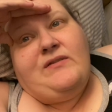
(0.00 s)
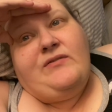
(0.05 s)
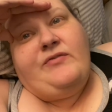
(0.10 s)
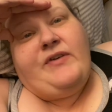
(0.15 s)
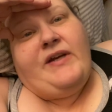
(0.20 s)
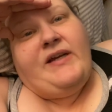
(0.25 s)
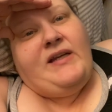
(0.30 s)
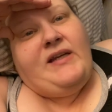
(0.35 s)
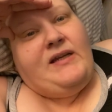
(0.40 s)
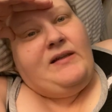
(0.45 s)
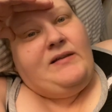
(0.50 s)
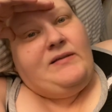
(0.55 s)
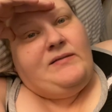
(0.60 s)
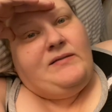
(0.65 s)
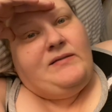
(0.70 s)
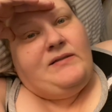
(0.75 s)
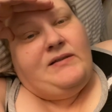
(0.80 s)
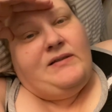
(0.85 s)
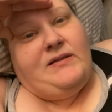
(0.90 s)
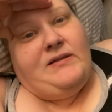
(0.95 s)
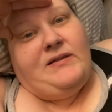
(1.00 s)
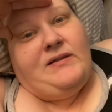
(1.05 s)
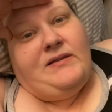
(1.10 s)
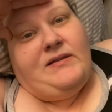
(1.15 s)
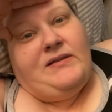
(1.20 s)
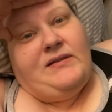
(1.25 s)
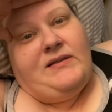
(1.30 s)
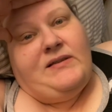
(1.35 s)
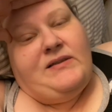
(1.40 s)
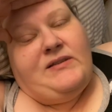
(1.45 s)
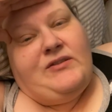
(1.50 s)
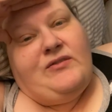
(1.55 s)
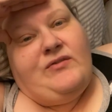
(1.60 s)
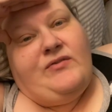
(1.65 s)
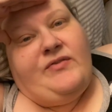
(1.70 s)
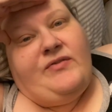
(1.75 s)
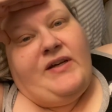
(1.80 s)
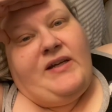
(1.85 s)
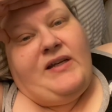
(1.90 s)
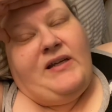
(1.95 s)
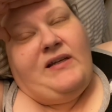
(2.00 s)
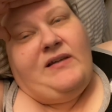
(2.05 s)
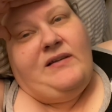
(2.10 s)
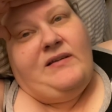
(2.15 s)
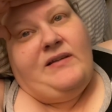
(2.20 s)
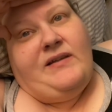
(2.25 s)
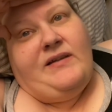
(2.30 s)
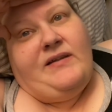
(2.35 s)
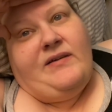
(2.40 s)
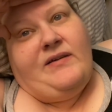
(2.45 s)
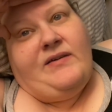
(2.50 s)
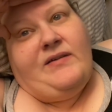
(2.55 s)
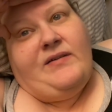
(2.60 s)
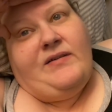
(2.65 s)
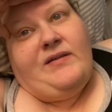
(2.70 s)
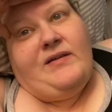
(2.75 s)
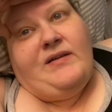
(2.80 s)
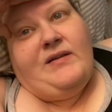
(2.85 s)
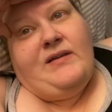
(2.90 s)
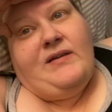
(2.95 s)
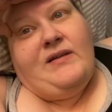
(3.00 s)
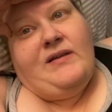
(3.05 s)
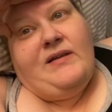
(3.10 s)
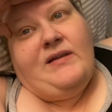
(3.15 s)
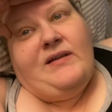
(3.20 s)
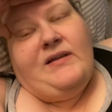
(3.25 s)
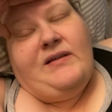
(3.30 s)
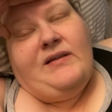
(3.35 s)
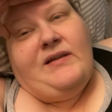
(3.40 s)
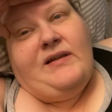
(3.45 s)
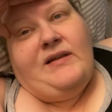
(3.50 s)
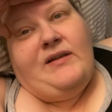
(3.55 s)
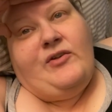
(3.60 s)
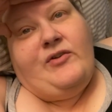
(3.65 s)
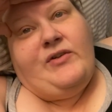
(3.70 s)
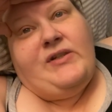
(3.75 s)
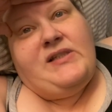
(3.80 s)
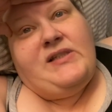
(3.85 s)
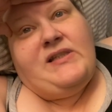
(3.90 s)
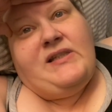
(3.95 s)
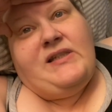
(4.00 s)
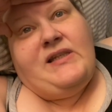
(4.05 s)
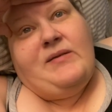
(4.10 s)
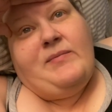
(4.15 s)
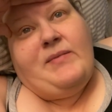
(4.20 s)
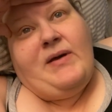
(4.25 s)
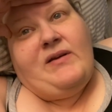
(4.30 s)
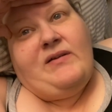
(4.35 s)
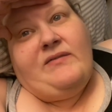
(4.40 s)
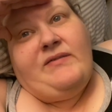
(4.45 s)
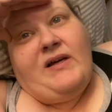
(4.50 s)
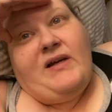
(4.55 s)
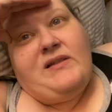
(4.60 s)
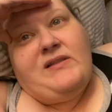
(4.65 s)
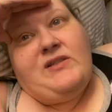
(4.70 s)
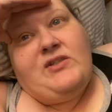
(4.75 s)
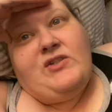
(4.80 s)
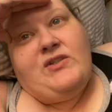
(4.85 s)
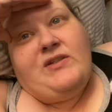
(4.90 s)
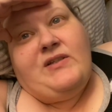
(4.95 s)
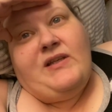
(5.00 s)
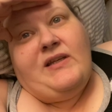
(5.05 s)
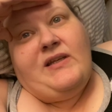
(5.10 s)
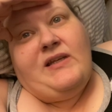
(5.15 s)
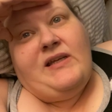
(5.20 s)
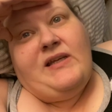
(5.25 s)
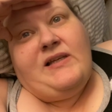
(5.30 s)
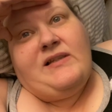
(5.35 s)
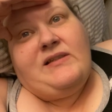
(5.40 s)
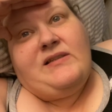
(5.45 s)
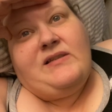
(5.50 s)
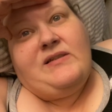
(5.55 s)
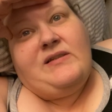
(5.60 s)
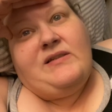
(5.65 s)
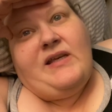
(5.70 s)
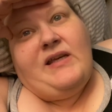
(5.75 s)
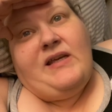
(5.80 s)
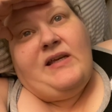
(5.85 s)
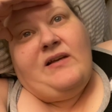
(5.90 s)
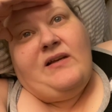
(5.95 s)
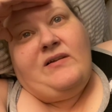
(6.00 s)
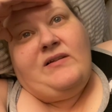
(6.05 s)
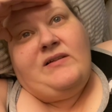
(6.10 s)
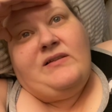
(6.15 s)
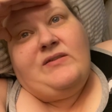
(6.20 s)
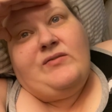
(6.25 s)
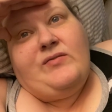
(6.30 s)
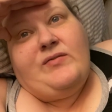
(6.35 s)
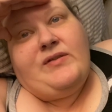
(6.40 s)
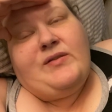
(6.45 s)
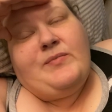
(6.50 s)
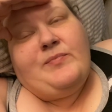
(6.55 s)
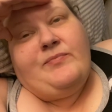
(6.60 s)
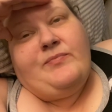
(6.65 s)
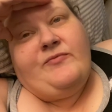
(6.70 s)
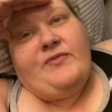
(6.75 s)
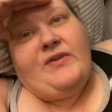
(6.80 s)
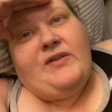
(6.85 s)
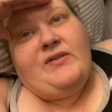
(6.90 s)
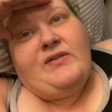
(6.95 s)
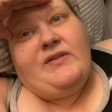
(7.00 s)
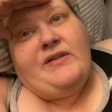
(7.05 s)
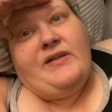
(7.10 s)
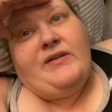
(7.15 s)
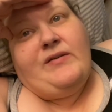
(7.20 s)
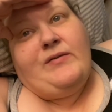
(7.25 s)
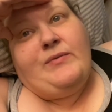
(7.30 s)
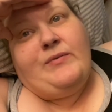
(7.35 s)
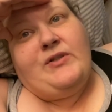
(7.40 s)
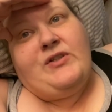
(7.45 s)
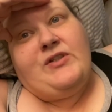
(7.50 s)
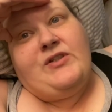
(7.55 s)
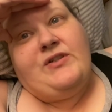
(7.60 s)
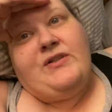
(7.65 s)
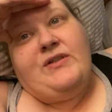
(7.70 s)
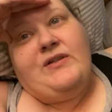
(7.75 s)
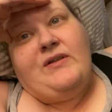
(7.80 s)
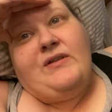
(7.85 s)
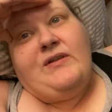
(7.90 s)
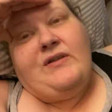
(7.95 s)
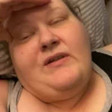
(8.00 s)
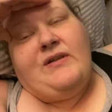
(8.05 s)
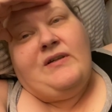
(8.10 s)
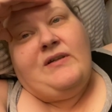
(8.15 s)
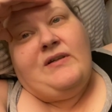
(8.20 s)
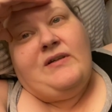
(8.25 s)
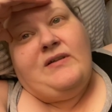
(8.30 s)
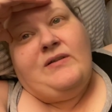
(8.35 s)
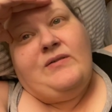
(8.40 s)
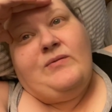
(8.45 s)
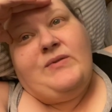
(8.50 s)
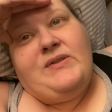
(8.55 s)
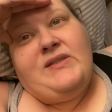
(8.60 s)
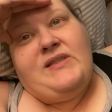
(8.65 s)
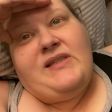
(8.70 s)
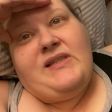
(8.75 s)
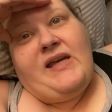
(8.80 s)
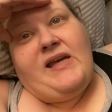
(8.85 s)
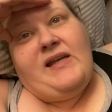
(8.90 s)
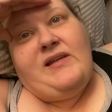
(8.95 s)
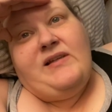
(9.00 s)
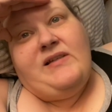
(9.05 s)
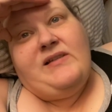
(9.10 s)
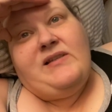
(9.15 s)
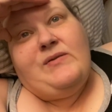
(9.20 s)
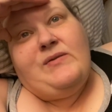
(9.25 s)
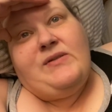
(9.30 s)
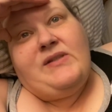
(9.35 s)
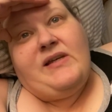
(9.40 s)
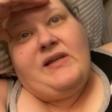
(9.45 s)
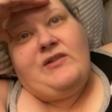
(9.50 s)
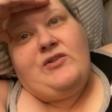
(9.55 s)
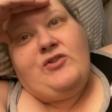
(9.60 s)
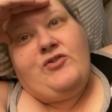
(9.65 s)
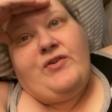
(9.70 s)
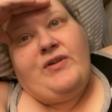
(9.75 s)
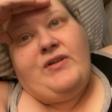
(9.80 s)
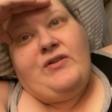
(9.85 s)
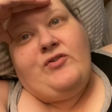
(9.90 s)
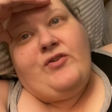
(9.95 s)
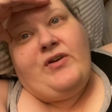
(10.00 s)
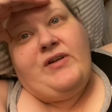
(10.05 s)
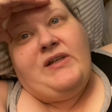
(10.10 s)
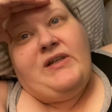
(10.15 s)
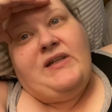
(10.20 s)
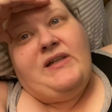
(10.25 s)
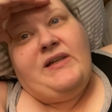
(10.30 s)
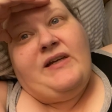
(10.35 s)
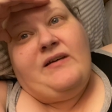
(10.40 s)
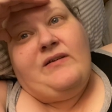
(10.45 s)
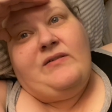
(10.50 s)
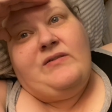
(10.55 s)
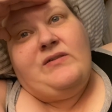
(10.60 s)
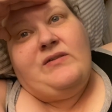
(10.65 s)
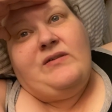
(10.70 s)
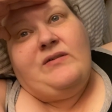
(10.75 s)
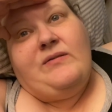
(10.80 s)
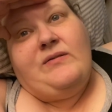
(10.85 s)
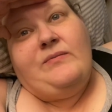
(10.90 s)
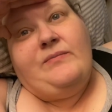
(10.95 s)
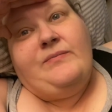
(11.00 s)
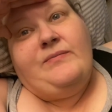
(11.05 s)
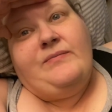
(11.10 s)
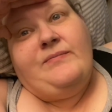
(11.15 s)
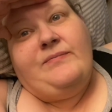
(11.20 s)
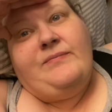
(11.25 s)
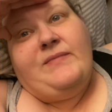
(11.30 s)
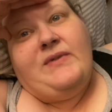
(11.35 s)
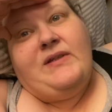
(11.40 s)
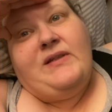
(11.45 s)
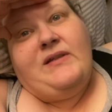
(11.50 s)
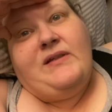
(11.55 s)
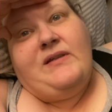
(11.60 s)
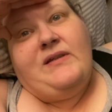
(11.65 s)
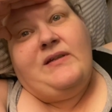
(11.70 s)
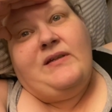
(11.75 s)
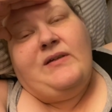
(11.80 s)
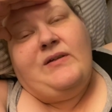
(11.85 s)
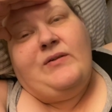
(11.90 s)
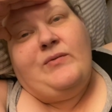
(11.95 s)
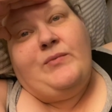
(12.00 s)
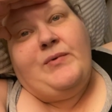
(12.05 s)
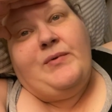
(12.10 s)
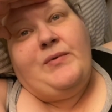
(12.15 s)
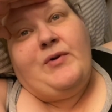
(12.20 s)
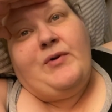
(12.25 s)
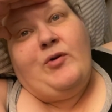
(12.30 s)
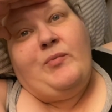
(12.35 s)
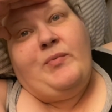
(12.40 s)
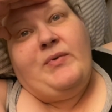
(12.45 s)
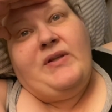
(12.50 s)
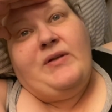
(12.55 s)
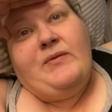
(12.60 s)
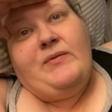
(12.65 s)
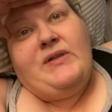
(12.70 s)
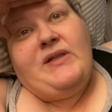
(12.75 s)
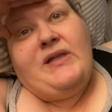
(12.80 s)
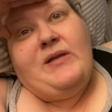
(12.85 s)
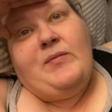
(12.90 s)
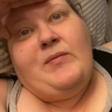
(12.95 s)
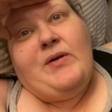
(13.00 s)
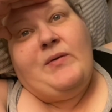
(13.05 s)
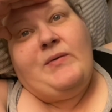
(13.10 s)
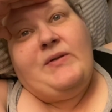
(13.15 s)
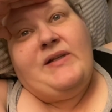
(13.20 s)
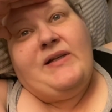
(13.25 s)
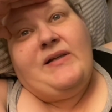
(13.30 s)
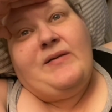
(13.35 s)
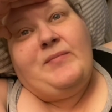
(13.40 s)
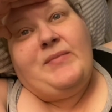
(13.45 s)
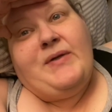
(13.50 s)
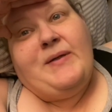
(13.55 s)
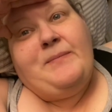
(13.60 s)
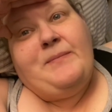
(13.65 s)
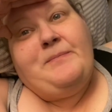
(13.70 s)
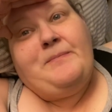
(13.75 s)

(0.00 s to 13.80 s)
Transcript: fighting, still fighting. They're increased the amount of oxygen that he has to take on his ventilator, which was sad because he was actually trending down. So we were hoping that it would keep going down, but